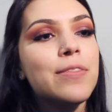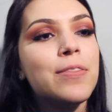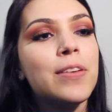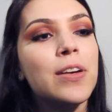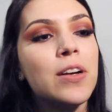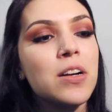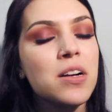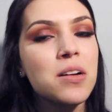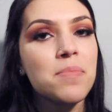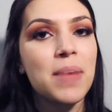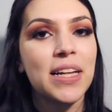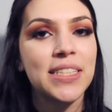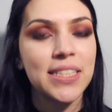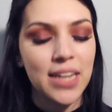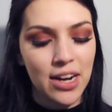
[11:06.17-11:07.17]
If your
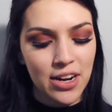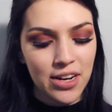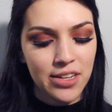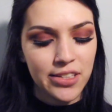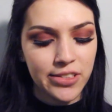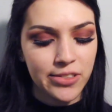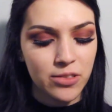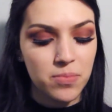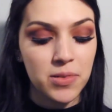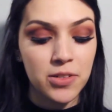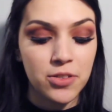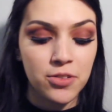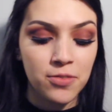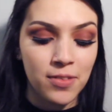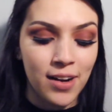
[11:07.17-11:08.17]
mascara is super
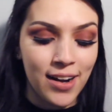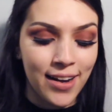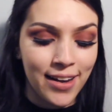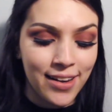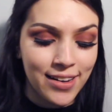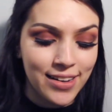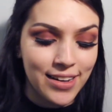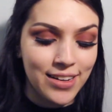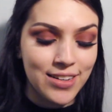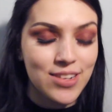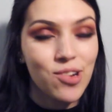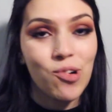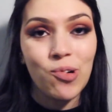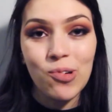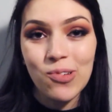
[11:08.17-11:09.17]
dry and
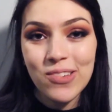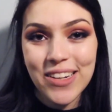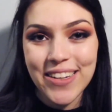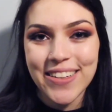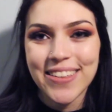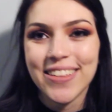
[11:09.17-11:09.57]
old,